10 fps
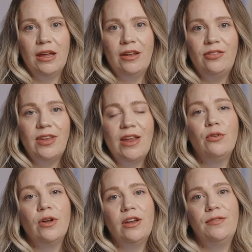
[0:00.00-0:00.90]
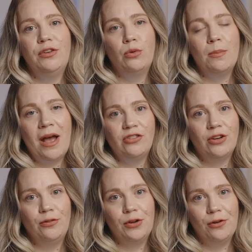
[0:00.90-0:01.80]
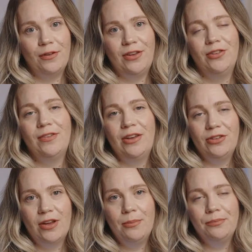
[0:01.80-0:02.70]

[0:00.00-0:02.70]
and save your individual magic for your face-to-face time.